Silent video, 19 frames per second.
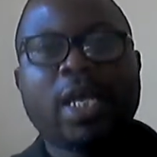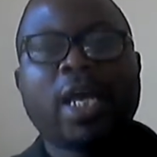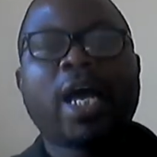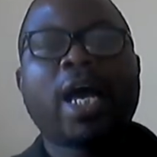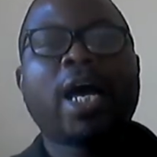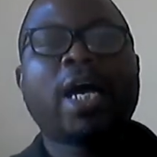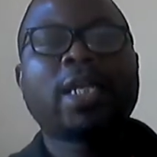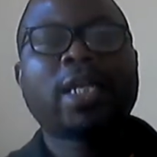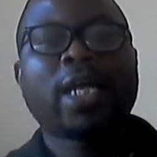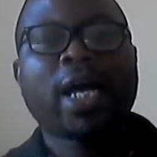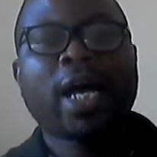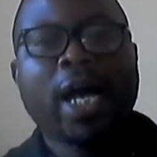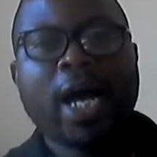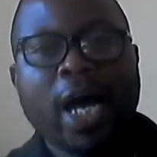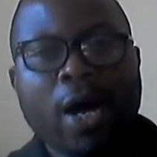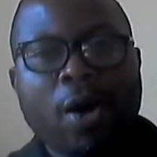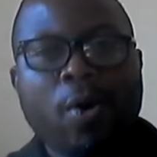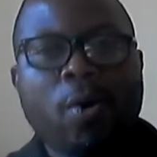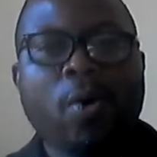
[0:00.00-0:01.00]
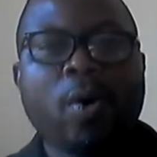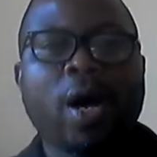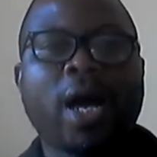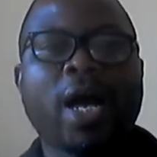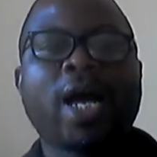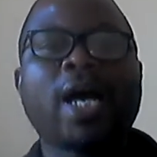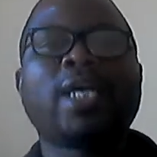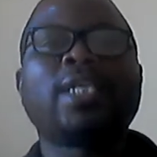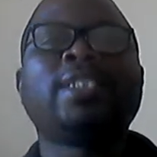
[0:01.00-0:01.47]
and how
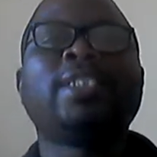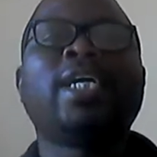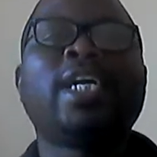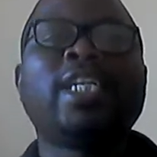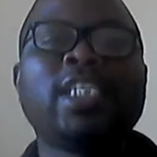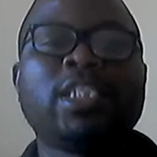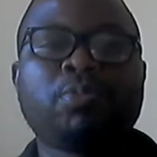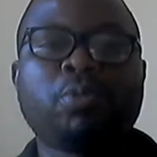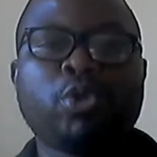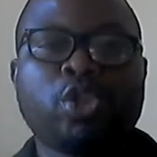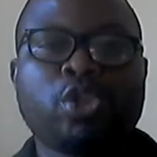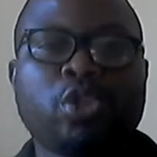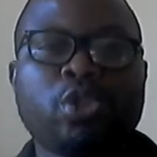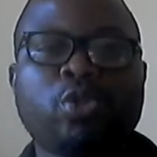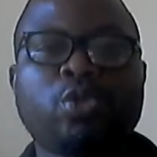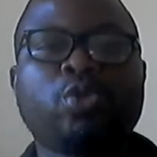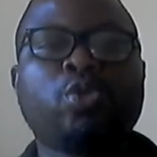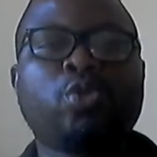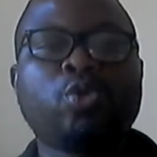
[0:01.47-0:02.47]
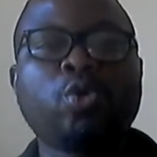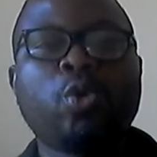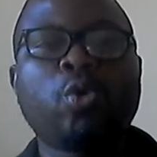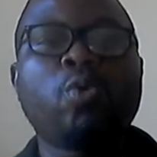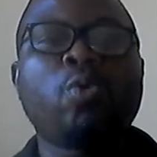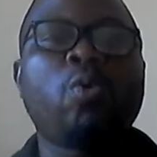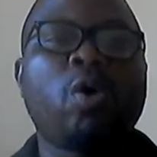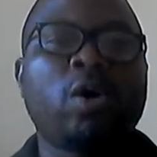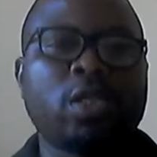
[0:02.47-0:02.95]
are their disposition
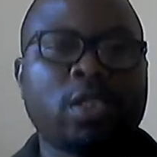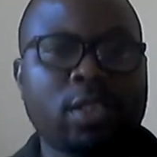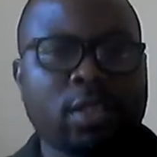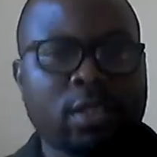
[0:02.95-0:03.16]
toward